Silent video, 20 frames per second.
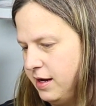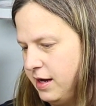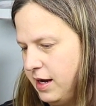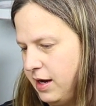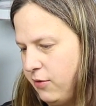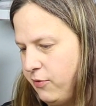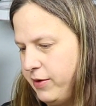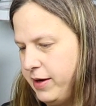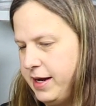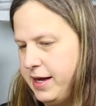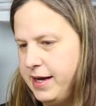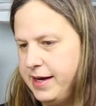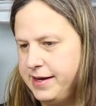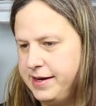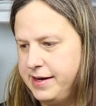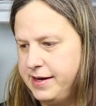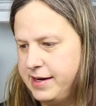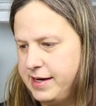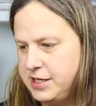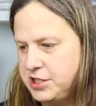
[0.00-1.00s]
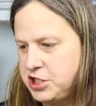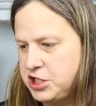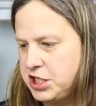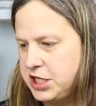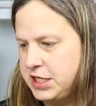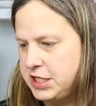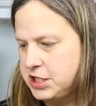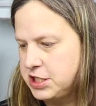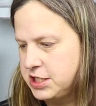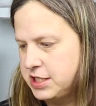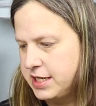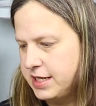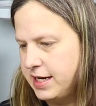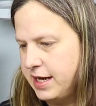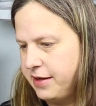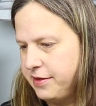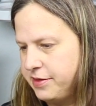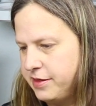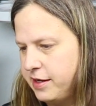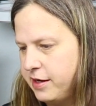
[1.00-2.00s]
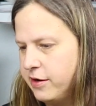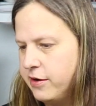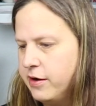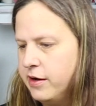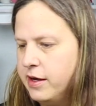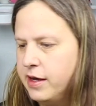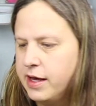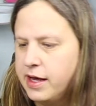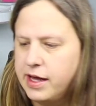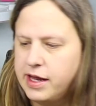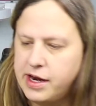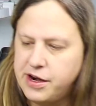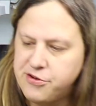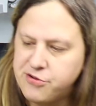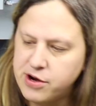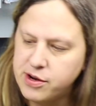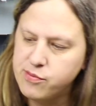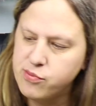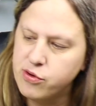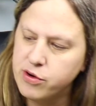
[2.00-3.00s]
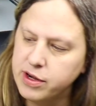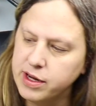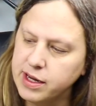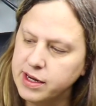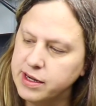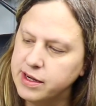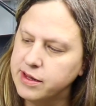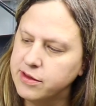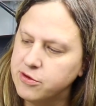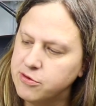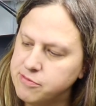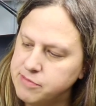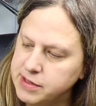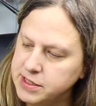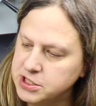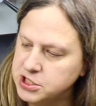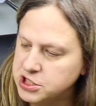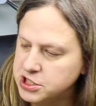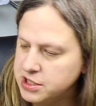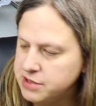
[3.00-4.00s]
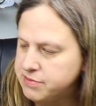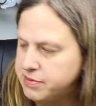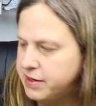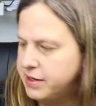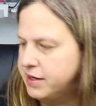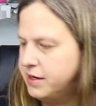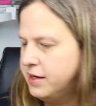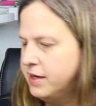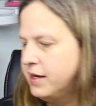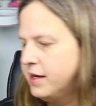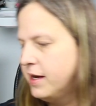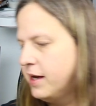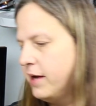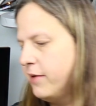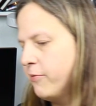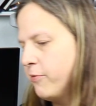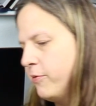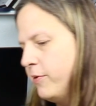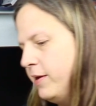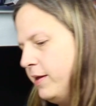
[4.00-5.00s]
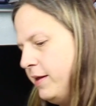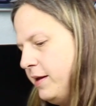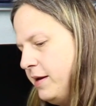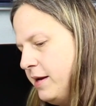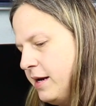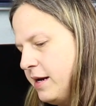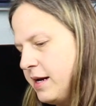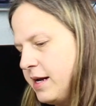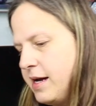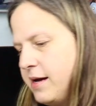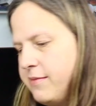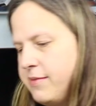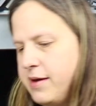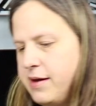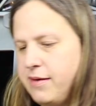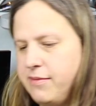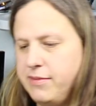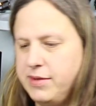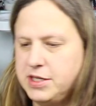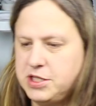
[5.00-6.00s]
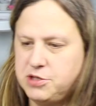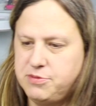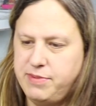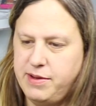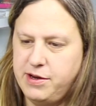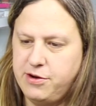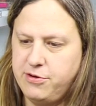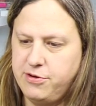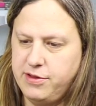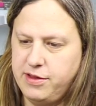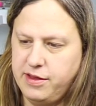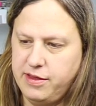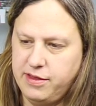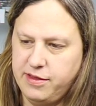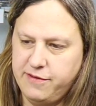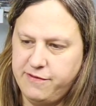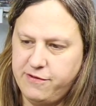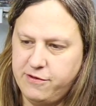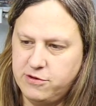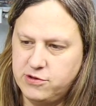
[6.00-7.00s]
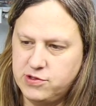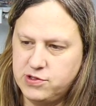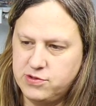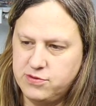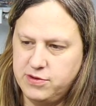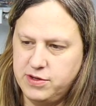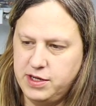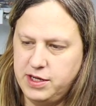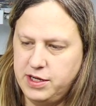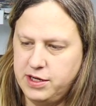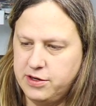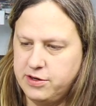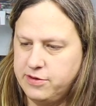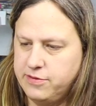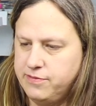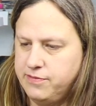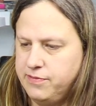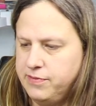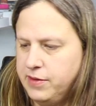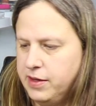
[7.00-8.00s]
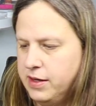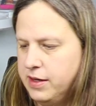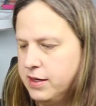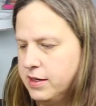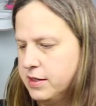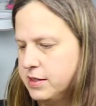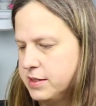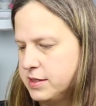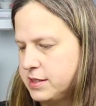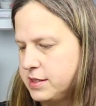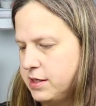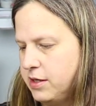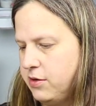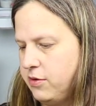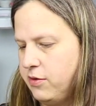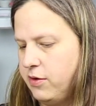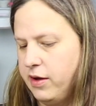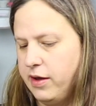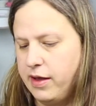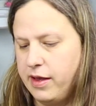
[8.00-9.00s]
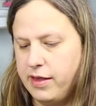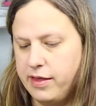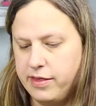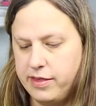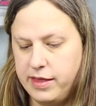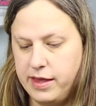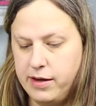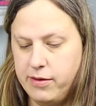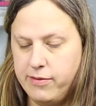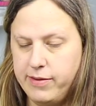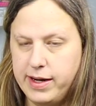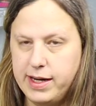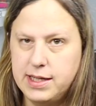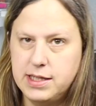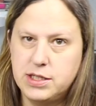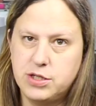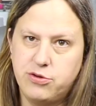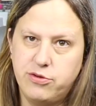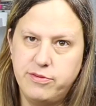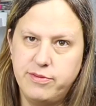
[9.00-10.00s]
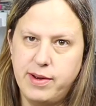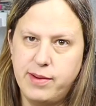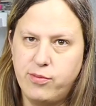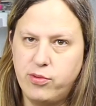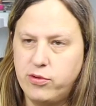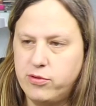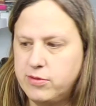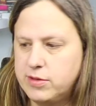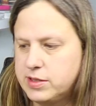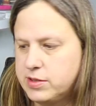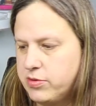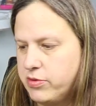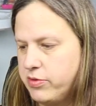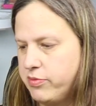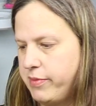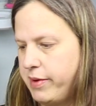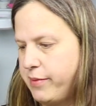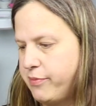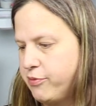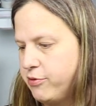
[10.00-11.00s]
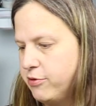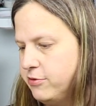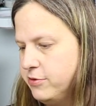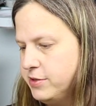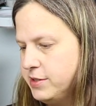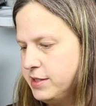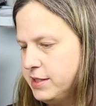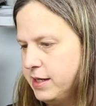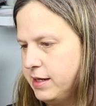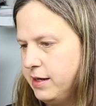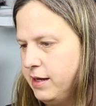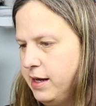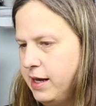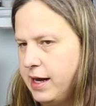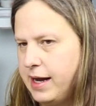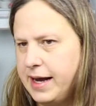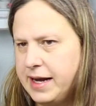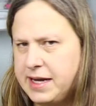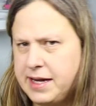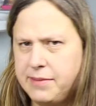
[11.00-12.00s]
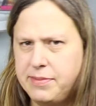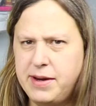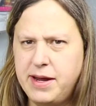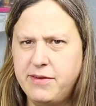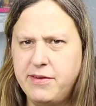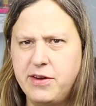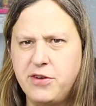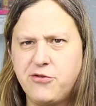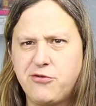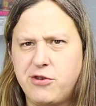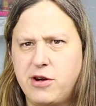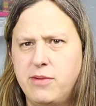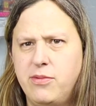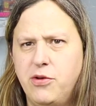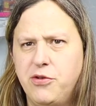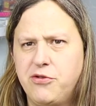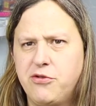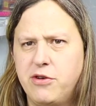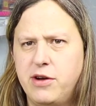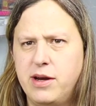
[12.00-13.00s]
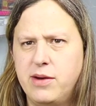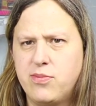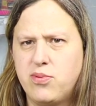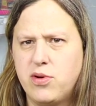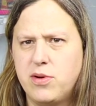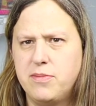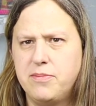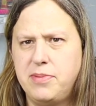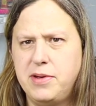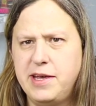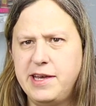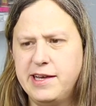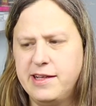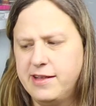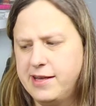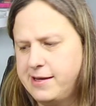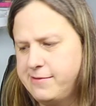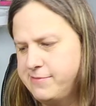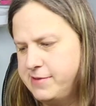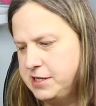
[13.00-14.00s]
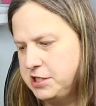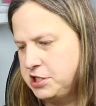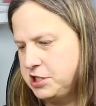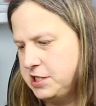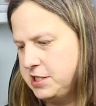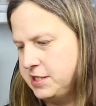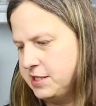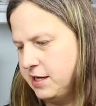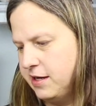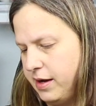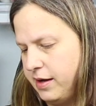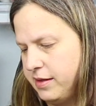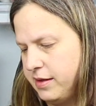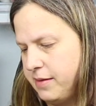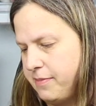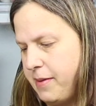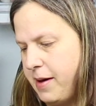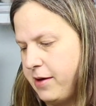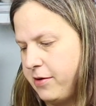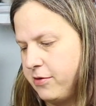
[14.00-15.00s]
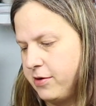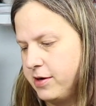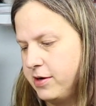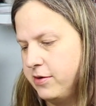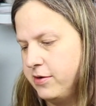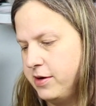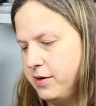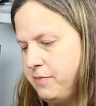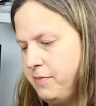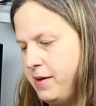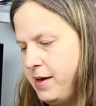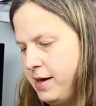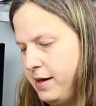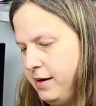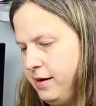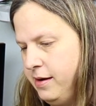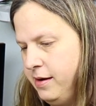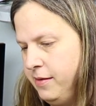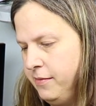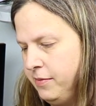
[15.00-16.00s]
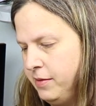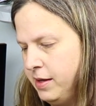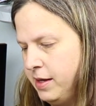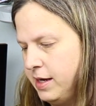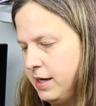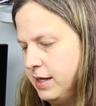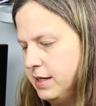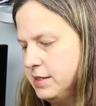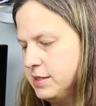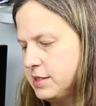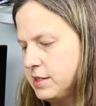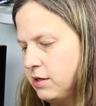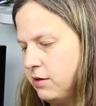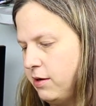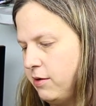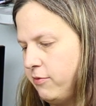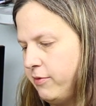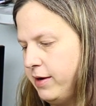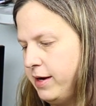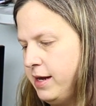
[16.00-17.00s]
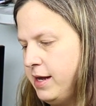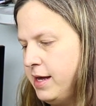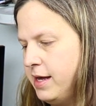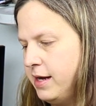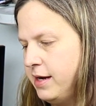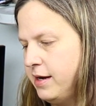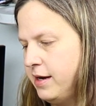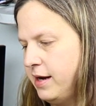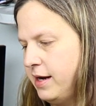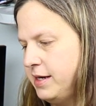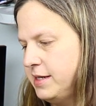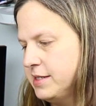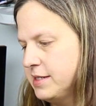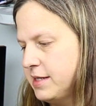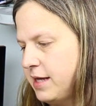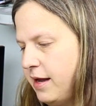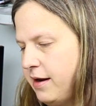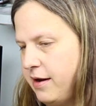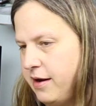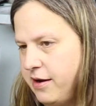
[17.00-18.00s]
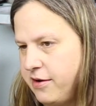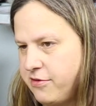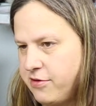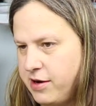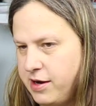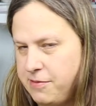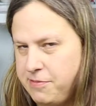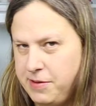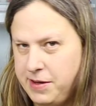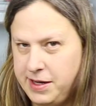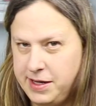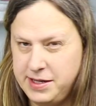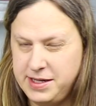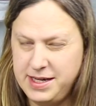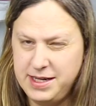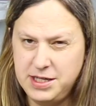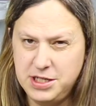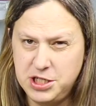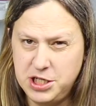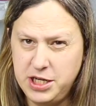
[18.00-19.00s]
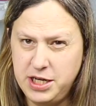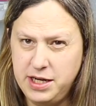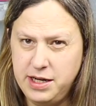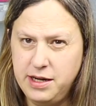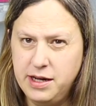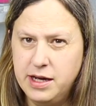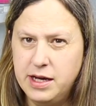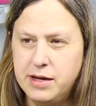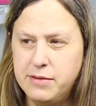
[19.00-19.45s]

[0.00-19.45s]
I went ahead and I changed it out there, and I tried printing another benchy, but it really didn't come out much better than the first one here. So then what I was remembering was with my Prusa, I kept having trouble trying to print PLA benchies on the powder coated bed, and so I went ahead and I decided to try PTG,